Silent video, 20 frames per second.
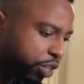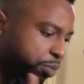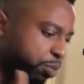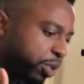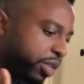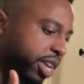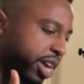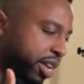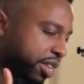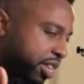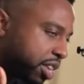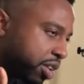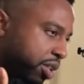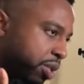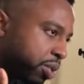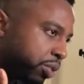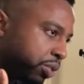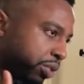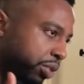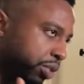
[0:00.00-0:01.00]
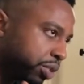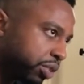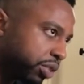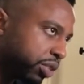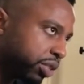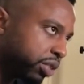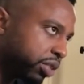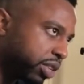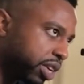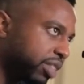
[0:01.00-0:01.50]
there's protecting the culture,
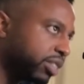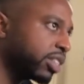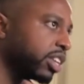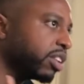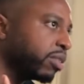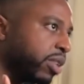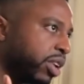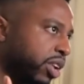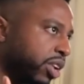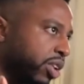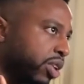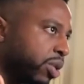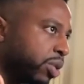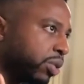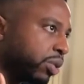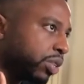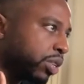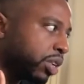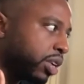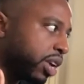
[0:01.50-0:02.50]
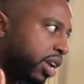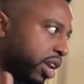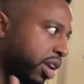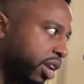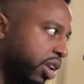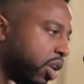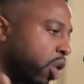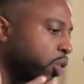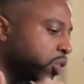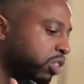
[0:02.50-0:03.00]
there's accelerating the culture,
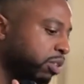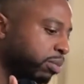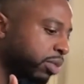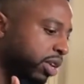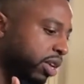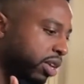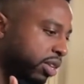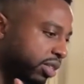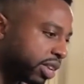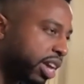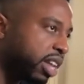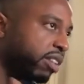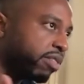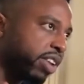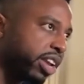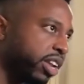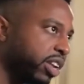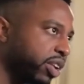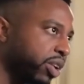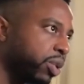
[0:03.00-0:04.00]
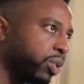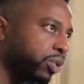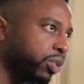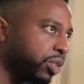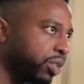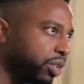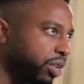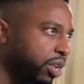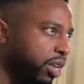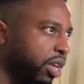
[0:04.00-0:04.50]
and ultimately it's elevating the
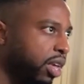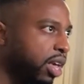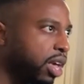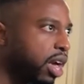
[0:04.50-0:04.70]
culture.